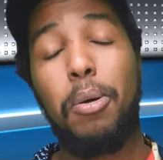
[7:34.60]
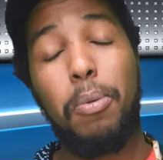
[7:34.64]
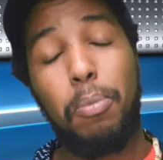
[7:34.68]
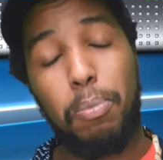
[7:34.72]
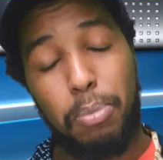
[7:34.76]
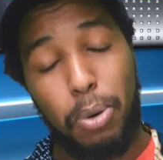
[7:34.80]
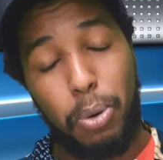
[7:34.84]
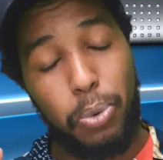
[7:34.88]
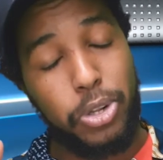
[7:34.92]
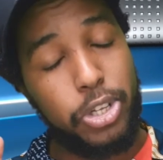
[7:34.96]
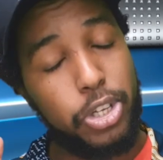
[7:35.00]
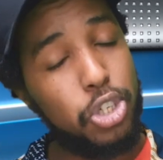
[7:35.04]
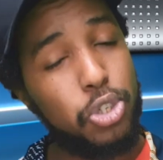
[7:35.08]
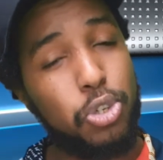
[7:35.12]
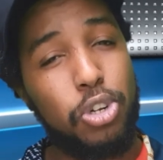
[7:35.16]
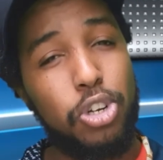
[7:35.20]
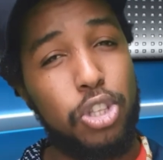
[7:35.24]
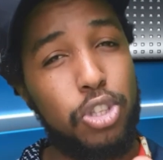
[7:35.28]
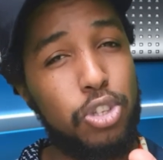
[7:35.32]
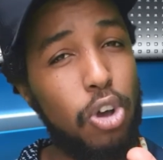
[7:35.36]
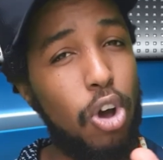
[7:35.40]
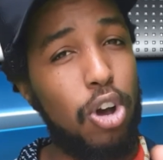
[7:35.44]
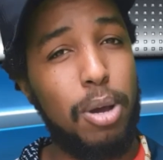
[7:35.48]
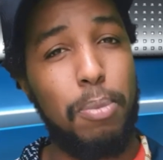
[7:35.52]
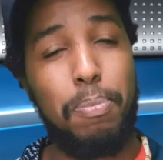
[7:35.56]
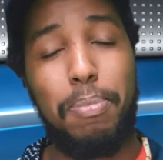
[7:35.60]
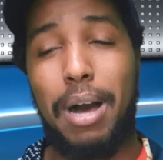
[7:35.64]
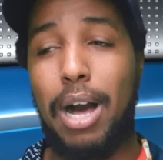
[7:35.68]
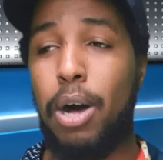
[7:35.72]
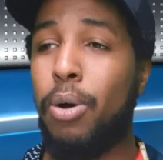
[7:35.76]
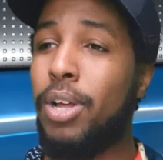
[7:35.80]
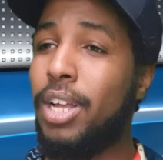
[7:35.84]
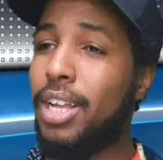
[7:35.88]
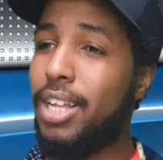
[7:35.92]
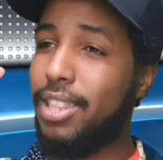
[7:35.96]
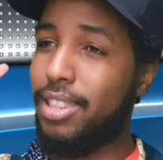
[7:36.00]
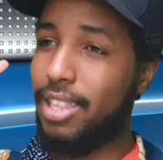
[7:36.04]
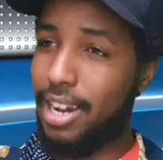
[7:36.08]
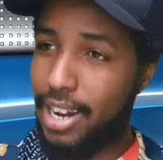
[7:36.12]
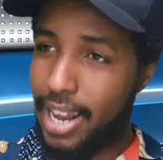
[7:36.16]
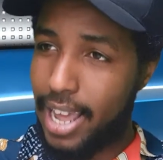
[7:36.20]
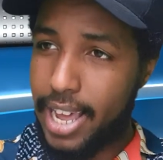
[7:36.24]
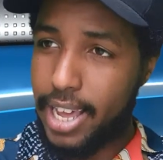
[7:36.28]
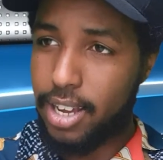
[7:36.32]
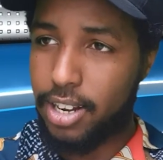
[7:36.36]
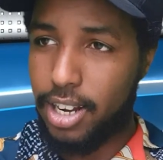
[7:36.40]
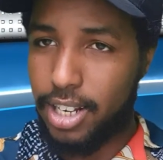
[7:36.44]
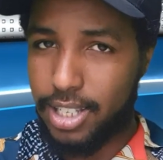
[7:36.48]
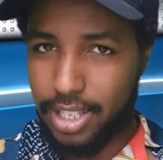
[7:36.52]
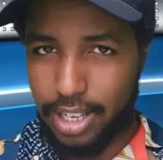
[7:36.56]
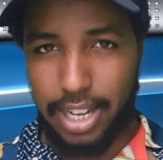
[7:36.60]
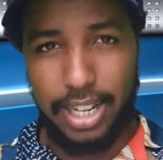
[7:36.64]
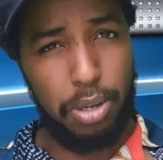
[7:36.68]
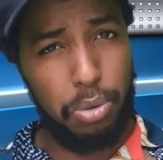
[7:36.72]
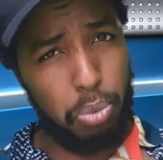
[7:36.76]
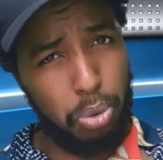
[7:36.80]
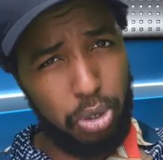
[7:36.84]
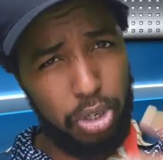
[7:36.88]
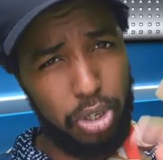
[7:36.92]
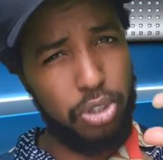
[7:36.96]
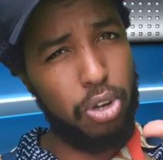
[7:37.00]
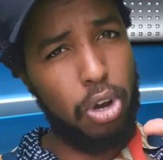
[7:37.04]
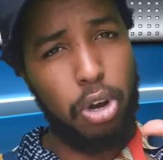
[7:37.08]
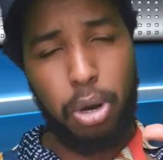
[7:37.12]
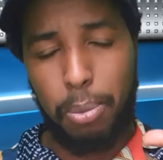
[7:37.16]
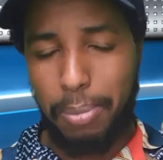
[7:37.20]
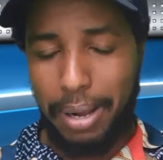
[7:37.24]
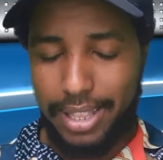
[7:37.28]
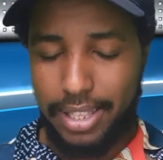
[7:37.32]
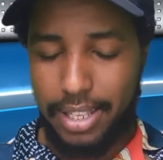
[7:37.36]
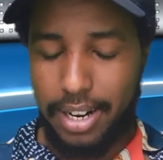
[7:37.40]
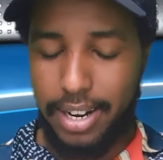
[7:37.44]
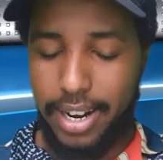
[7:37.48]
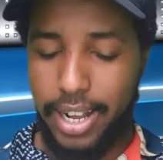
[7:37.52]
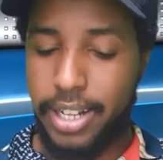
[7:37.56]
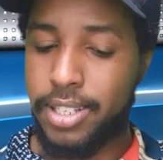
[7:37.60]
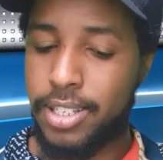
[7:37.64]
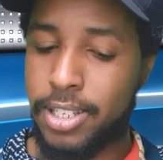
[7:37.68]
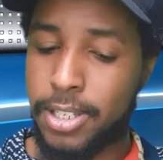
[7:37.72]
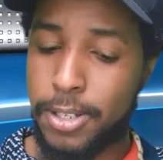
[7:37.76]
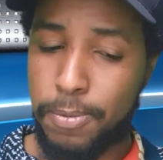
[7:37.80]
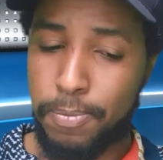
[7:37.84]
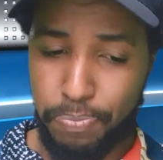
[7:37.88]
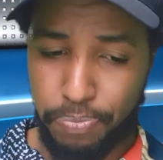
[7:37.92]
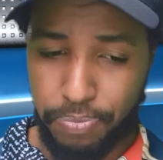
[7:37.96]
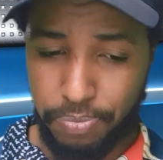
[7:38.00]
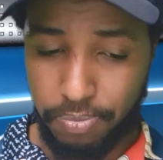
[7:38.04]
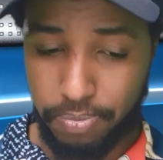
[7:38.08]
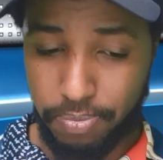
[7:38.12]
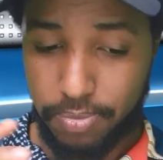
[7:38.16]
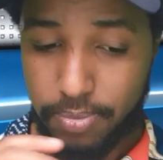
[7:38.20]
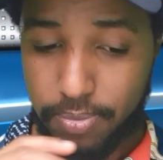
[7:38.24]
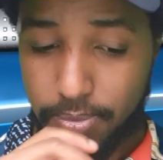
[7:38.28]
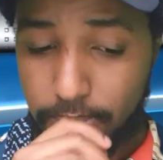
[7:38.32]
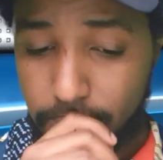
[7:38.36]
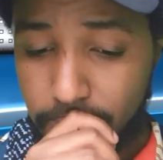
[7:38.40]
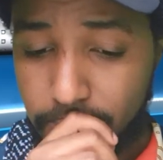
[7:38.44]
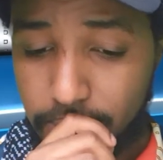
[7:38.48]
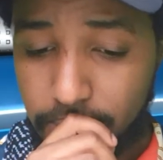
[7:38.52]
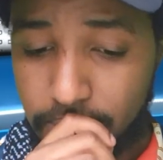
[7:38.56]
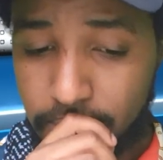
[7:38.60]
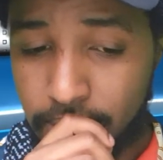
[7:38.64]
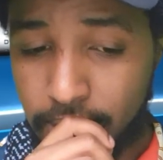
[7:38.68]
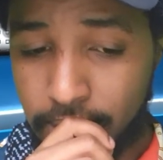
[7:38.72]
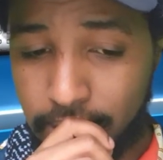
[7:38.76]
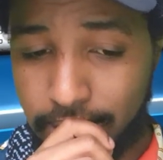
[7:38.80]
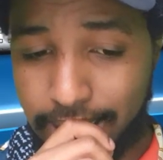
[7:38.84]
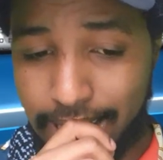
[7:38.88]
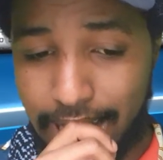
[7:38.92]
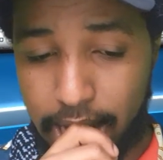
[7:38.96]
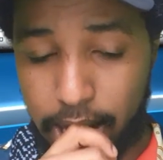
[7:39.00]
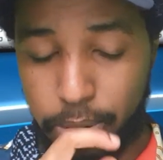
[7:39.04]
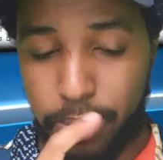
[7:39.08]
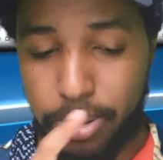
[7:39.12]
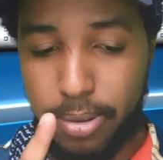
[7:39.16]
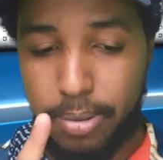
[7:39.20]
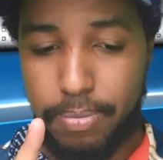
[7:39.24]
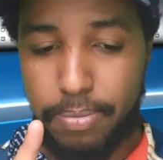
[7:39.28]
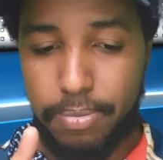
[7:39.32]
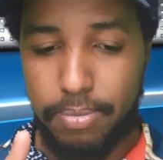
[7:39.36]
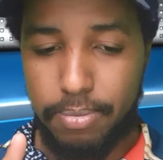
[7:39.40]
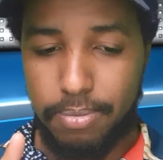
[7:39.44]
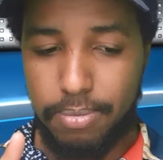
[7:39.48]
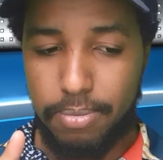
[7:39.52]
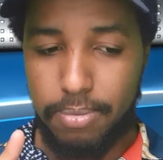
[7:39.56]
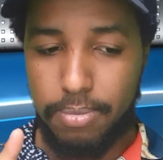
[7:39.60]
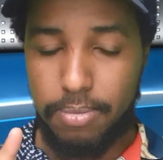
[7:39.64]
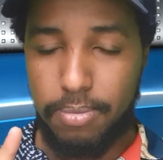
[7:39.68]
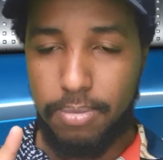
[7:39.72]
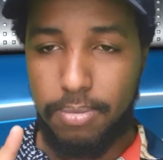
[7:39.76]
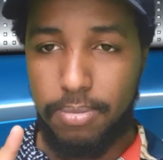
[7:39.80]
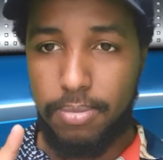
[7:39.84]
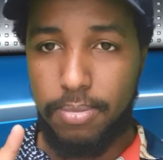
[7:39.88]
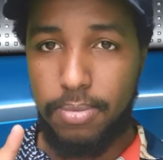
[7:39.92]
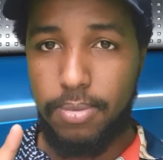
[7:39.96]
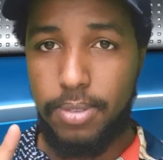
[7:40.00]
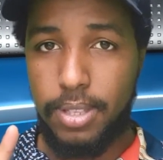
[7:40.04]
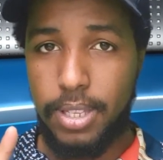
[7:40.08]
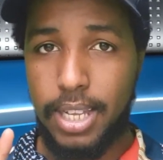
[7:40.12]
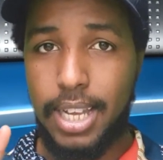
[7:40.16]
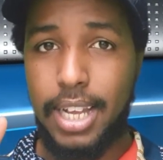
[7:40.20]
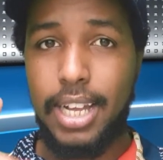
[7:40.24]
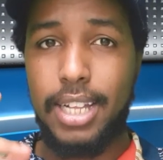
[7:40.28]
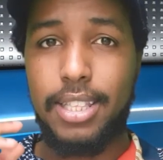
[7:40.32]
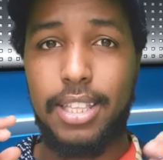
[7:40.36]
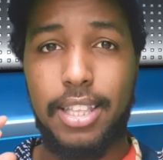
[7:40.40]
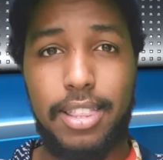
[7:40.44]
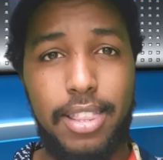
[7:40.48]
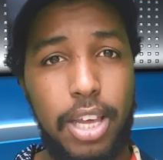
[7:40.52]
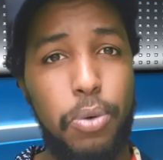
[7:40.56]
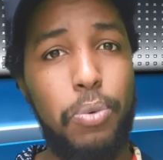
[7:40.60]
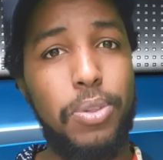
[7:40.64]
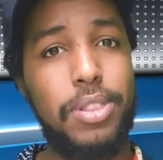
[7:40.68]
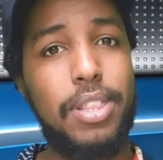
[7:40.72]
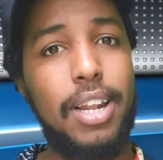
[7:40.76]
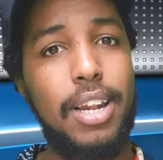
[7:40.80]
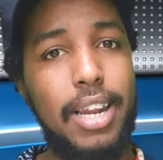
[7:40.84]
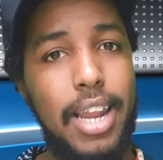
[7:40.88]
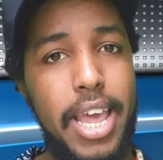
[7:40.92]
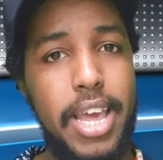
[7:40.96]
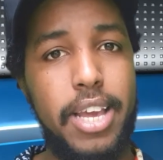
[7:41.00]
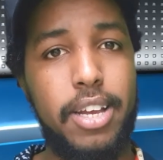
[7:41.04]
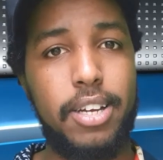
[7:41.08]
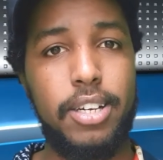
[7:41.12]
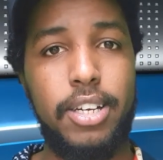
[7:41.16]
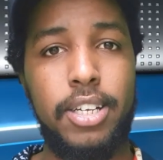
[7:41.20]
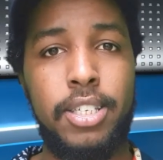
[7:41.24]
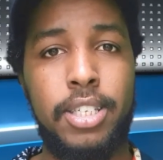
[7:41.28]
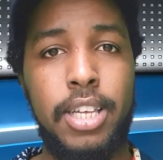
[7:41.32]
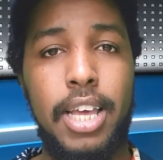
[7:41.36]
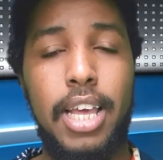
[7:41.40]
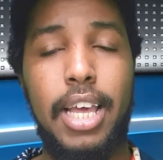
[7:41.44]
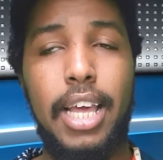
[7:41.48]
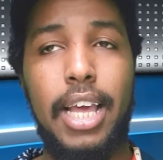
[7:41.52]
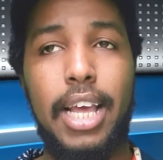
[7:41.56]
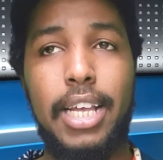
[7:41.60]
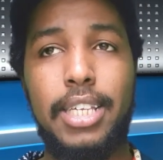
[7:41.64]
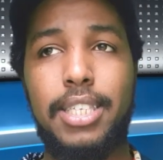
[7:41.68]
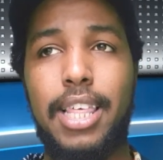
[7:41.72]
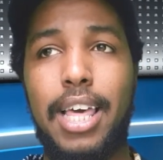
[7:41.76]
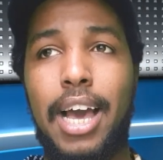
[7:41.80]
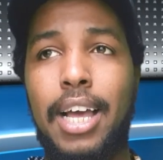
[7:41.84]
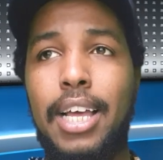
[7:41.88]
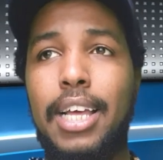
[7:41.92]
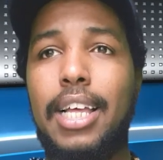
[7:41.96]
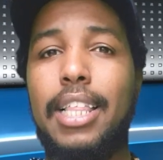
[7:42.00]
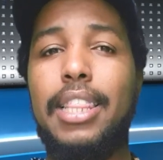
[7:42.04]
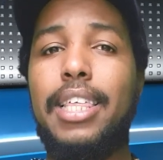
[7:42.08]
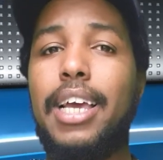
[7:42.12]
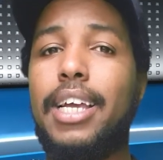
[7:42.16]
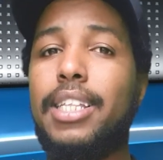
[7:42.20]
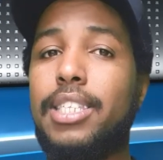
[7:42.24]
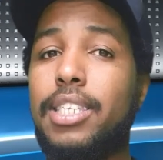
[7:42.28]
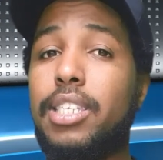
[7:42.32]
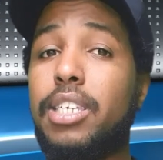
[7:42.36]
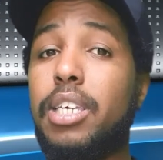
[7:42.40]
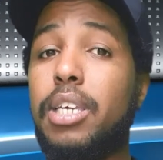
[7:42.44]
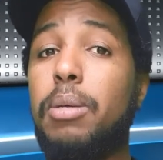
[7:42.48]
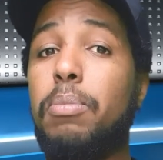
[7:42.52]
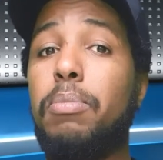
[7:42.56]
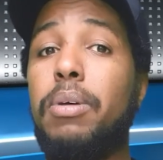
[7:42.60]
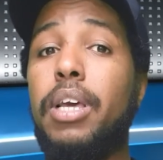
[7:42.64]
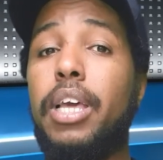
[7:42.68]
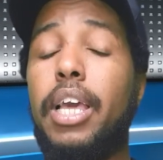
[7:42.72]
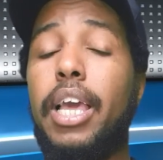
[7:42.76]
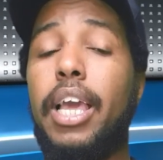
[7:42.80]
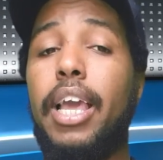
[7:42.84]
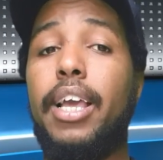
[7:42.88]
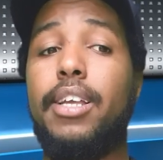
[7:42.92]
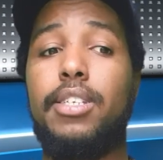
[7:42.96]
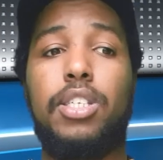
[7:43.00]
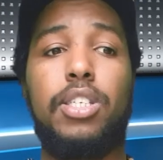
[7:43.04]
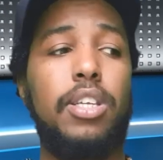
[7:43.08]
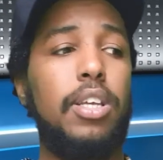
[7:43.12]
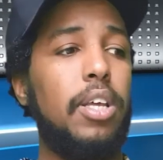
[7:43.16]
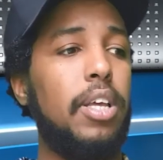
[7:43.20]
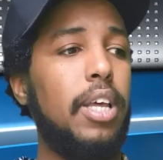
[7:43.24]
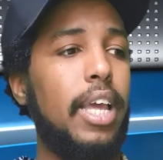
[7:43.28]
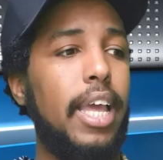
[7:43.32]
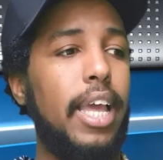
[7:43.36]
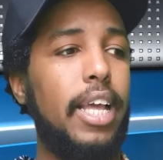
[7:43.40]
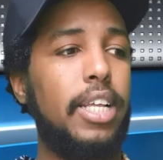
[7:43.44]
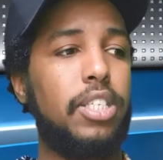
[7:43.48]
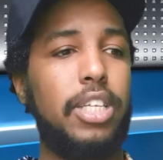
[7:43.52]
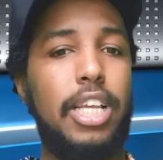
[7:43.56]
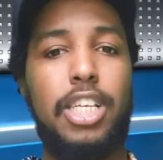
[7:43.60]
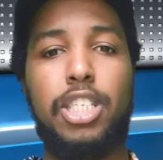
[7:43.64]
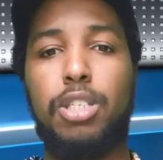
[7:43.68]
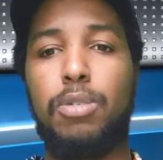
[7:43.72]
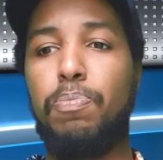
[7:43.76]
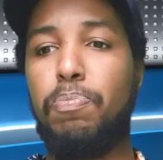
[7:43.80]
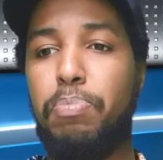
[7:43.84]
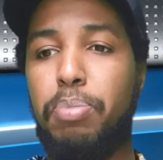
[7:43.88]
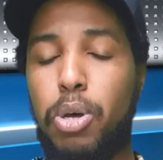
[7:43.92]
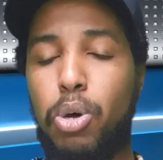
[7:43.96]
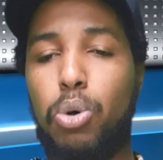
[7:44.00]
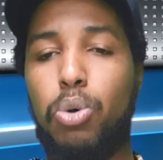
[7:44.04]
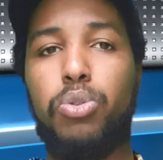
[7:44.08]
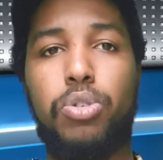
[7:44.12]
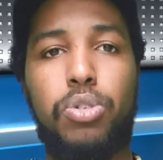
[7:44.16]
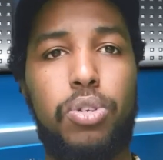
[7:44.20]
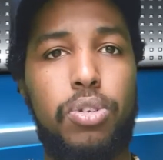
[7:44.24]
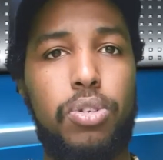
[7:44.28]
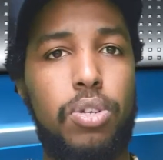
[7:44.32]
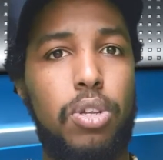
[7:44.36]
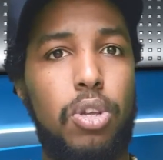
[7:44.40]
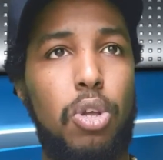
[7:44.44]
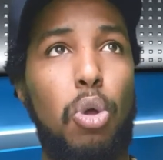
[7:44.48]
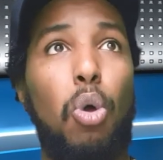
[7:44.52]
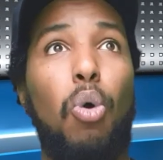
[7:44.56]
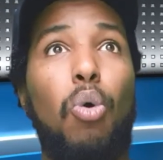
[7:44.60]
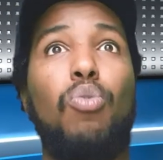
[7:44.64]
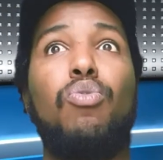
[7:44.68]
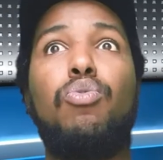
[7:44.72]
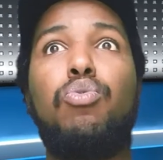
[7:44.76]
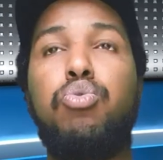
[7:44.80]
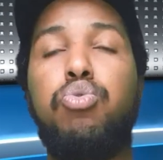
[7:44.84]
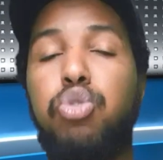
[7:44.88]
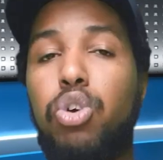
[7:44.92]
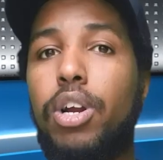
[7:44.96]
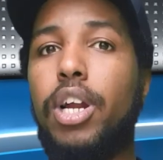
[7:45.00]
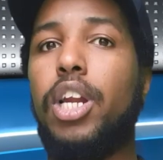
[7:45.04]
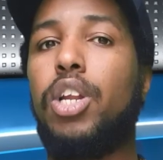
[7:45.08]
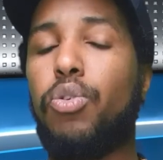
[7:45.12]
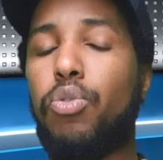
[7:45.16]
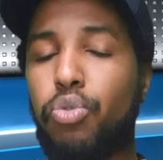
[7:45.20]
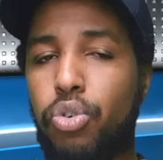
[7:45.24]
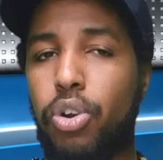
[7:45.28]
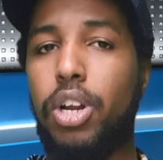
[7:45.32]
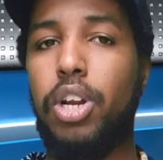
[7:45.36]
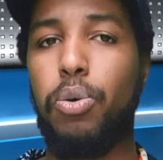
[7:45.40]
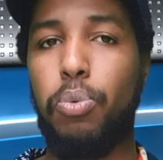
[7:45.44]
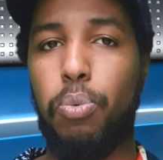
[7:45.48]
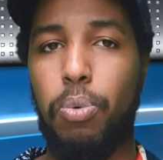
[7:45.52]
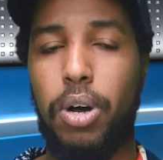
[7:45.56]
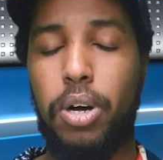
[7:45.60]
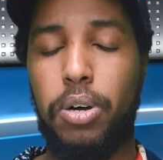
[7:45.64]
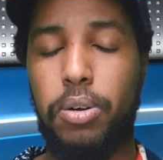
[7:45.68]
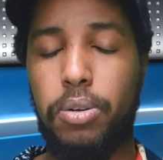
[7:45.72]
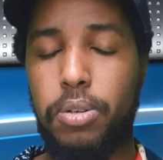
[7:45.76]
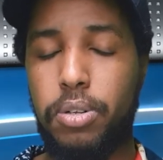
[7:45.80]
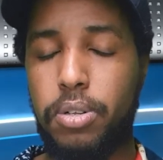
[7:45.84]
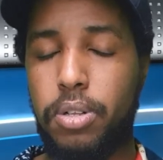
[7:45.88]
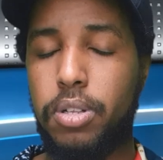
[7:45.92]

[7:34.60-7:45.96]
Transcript: But we're just going to talk about the Lakers, and then we're going to talk about the Nets. Now, the thing with the Lakers is that their team is built really, really well.